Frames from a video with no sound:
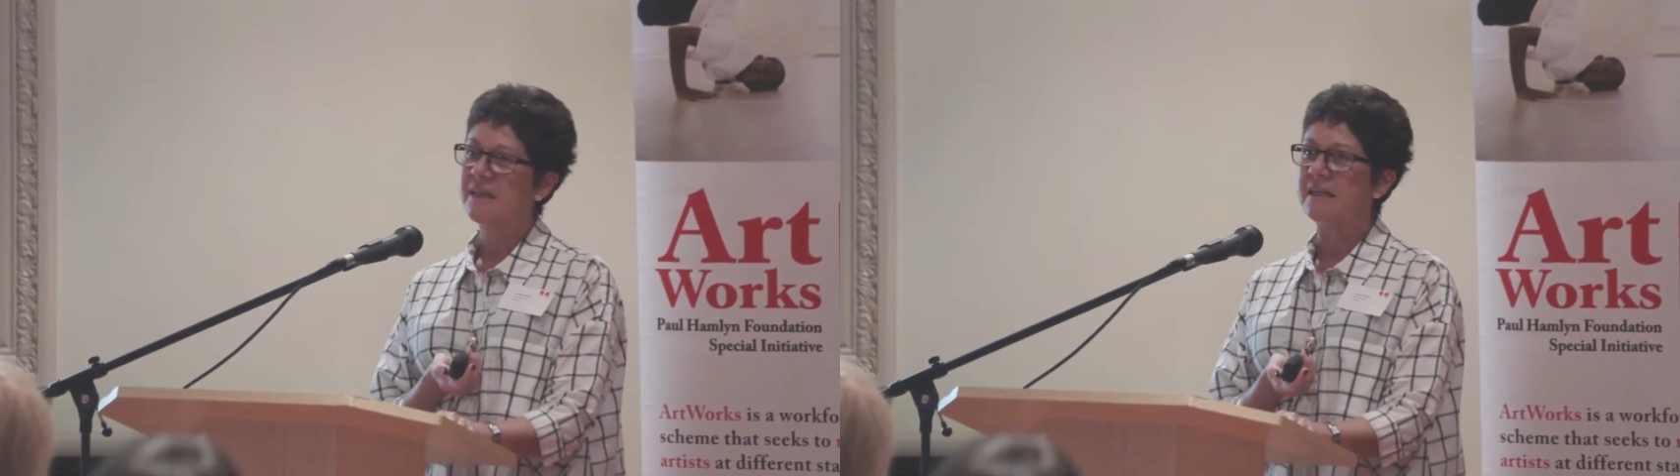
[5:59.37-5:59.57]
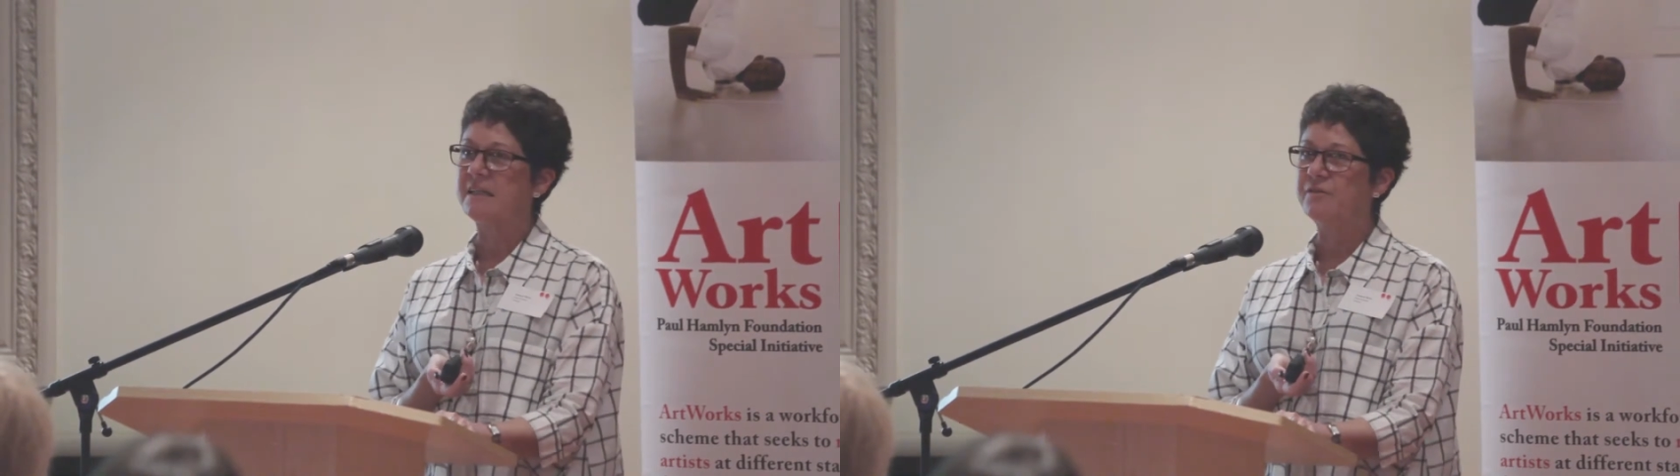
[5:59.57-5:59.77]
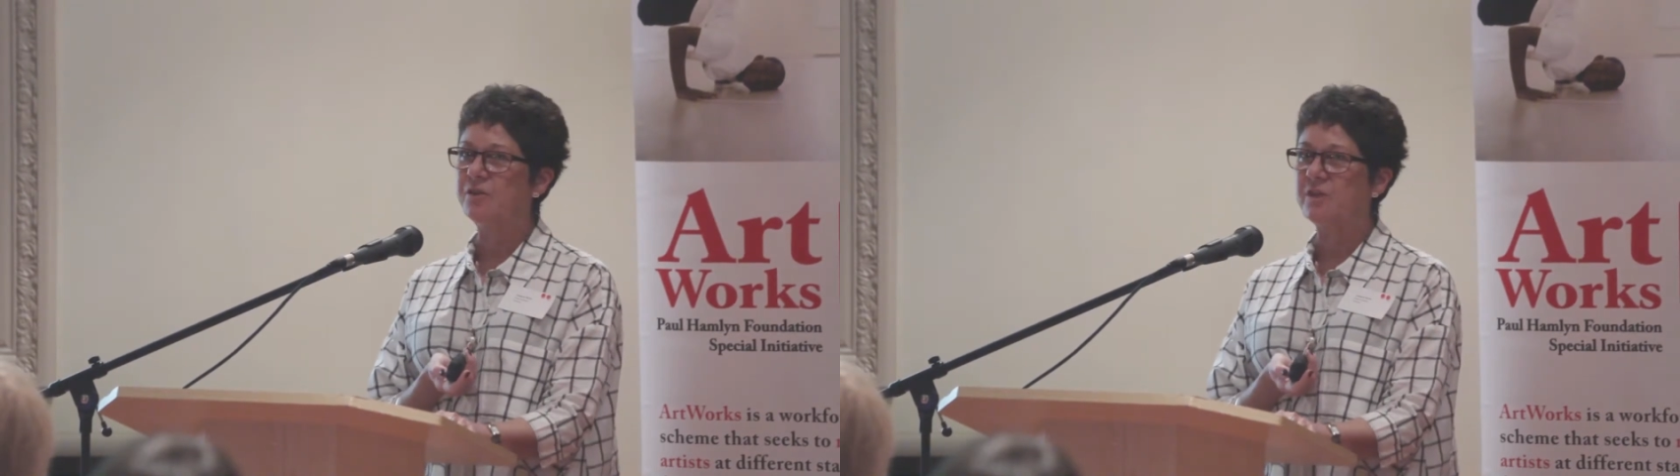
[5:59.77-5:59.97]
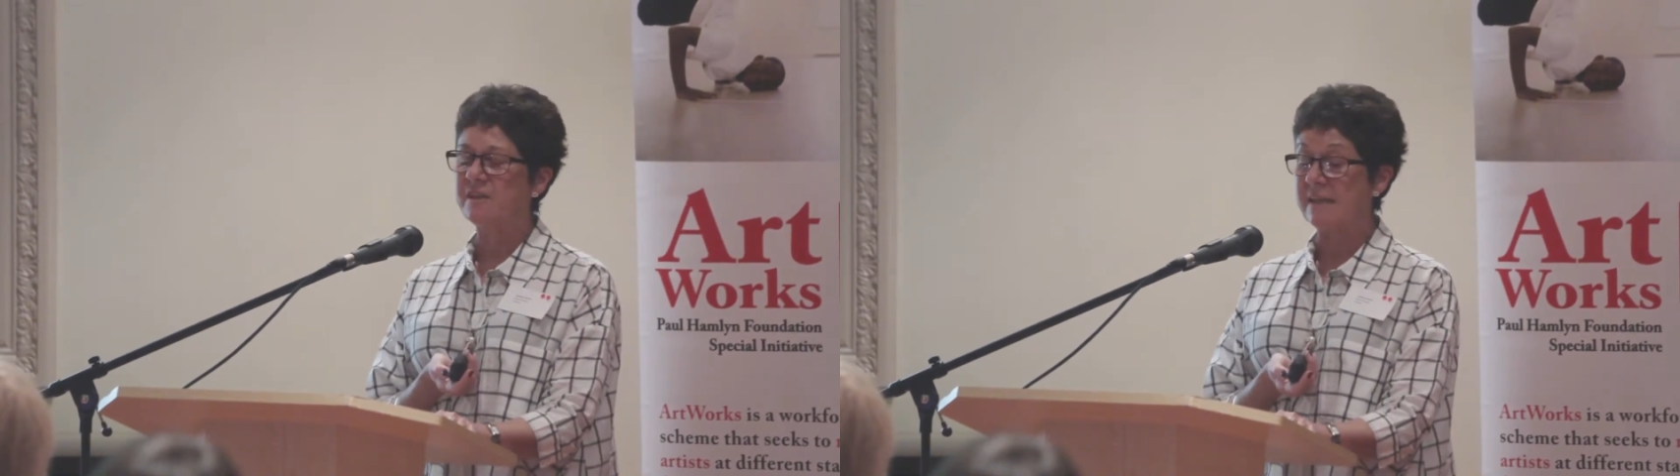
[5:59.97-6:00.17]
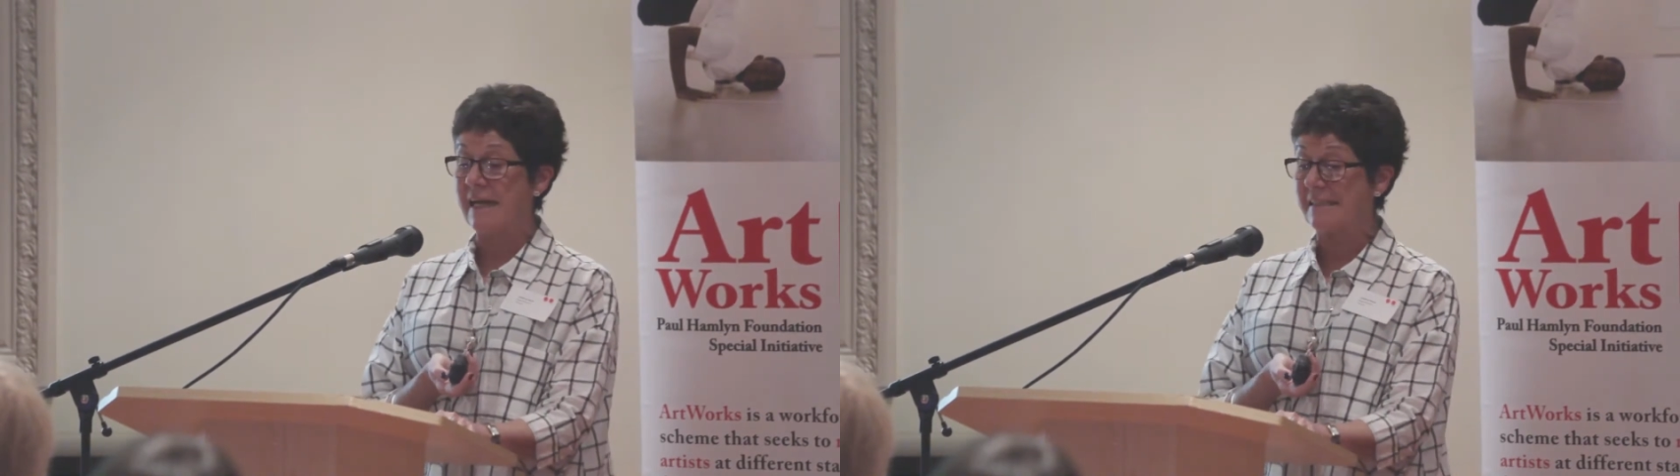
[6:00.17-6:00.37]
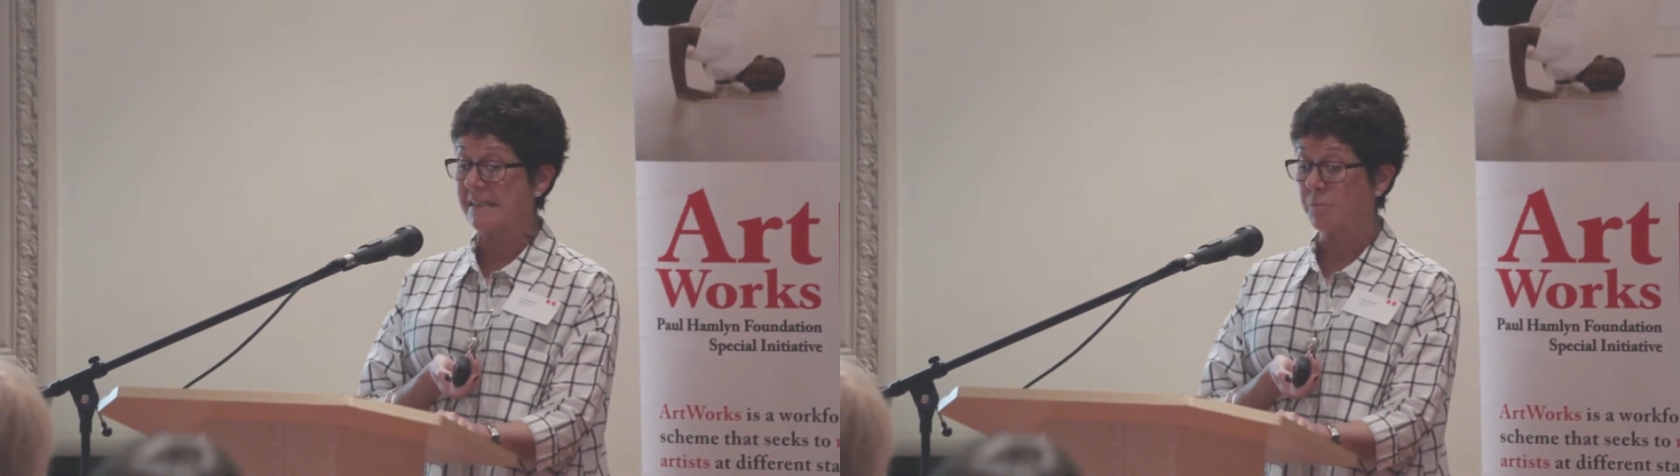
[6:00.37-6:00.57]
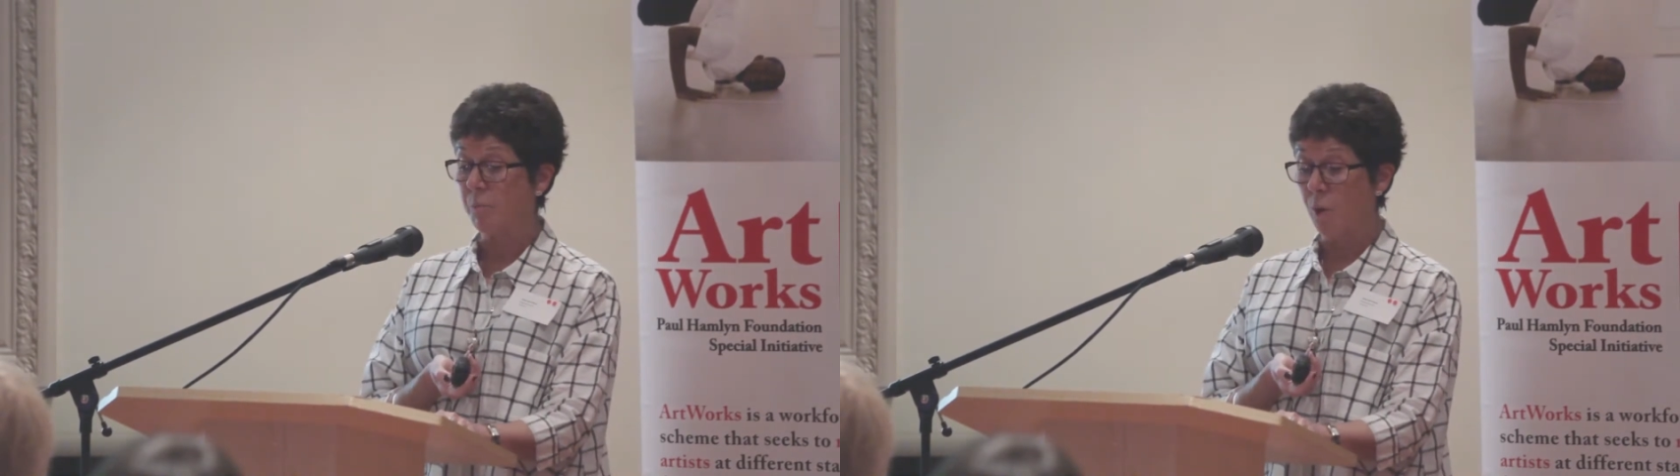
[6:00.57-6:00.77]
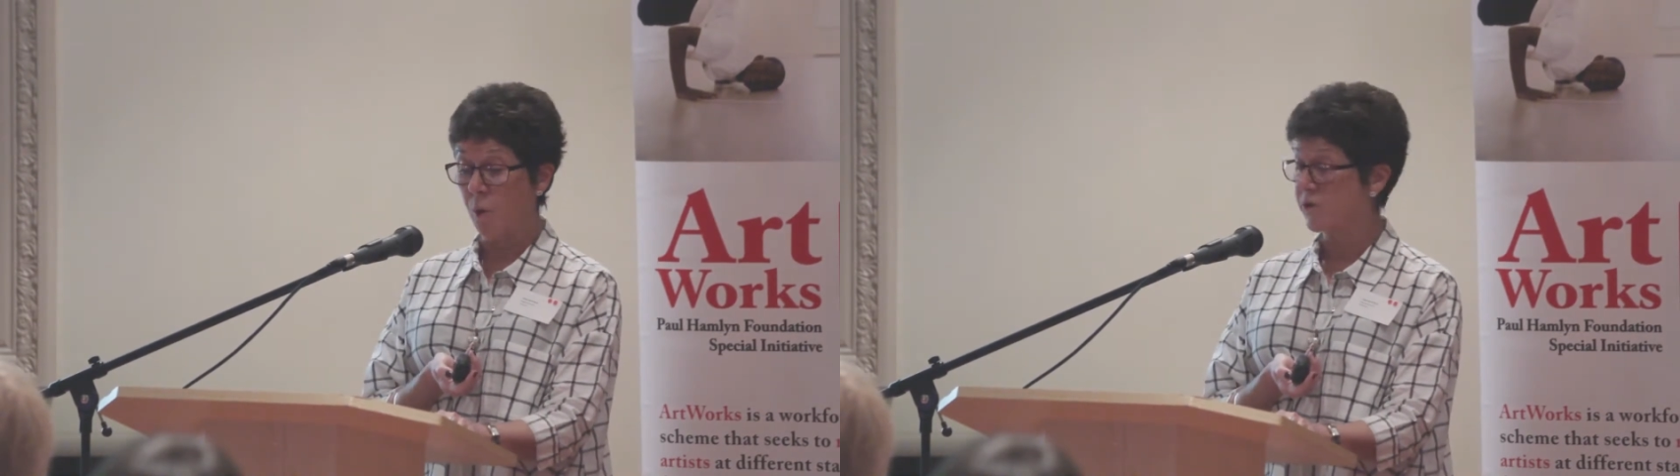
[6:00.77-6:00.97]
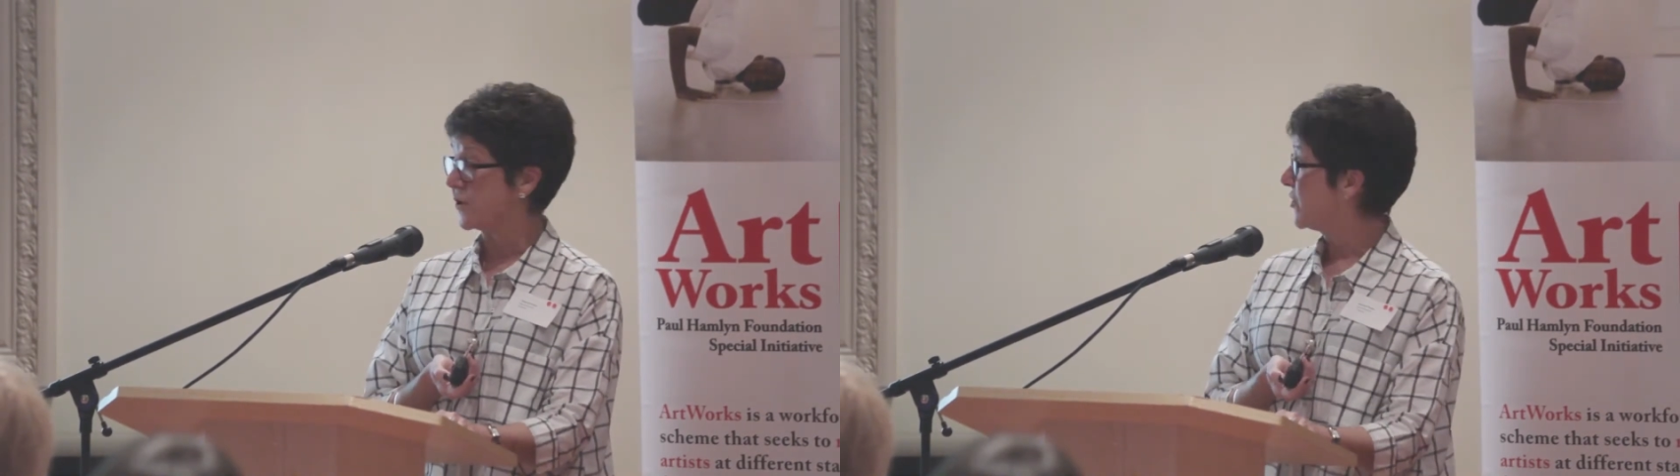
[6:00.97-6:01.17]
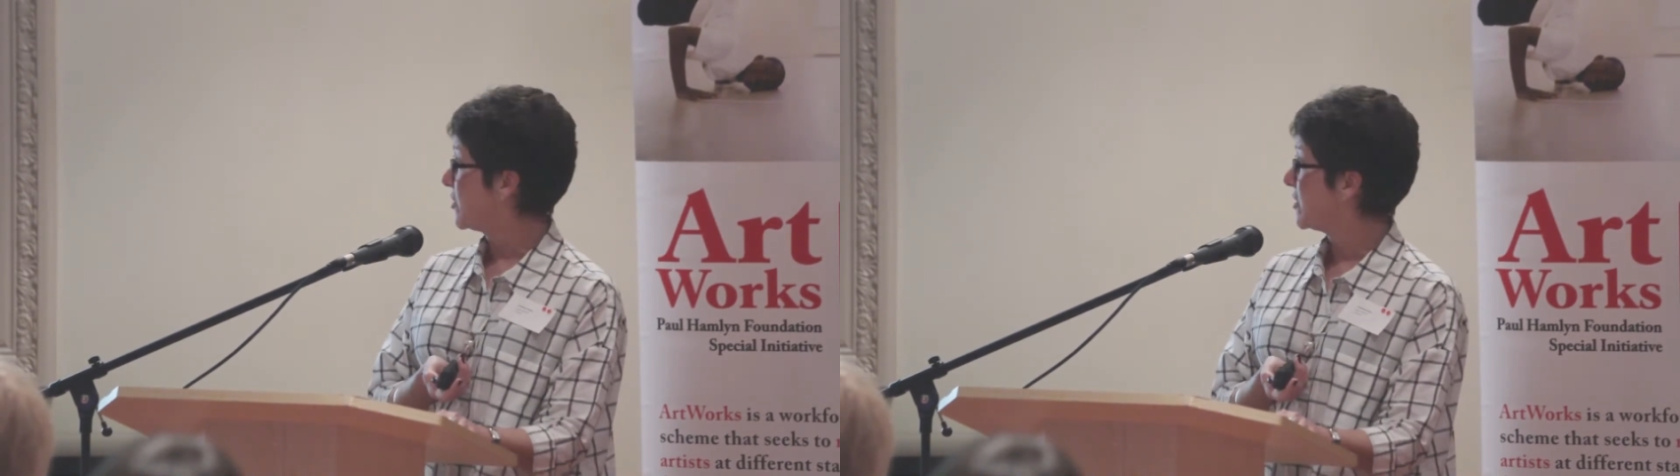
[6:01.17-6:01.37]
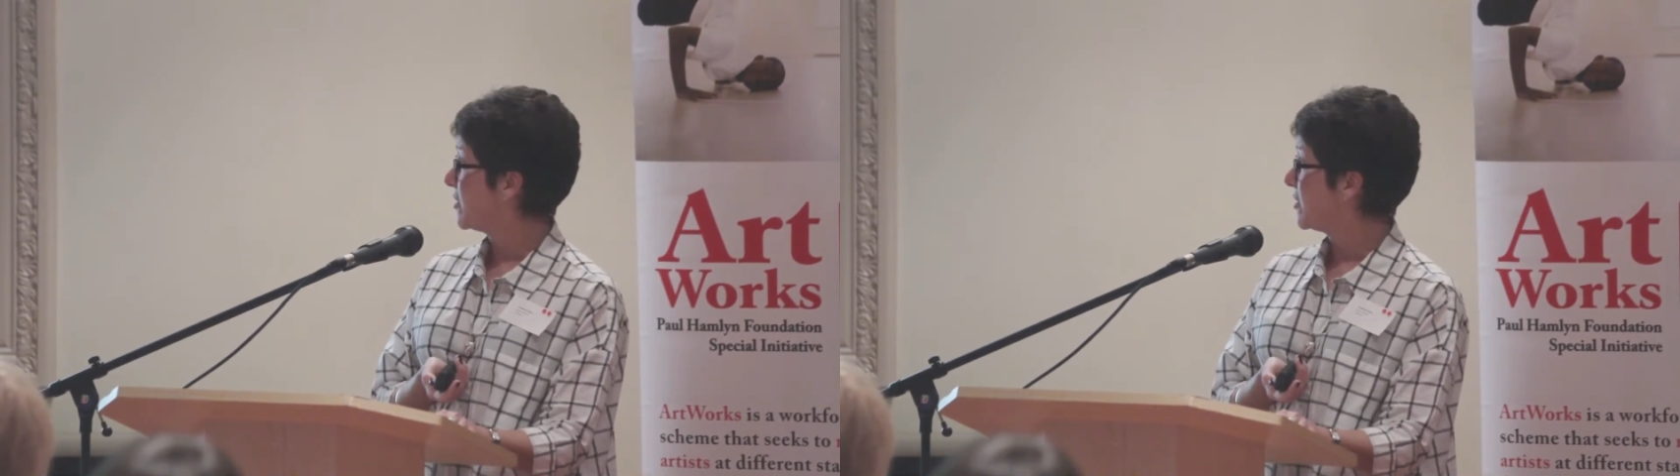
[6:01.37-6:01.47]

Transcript: is viewed as less important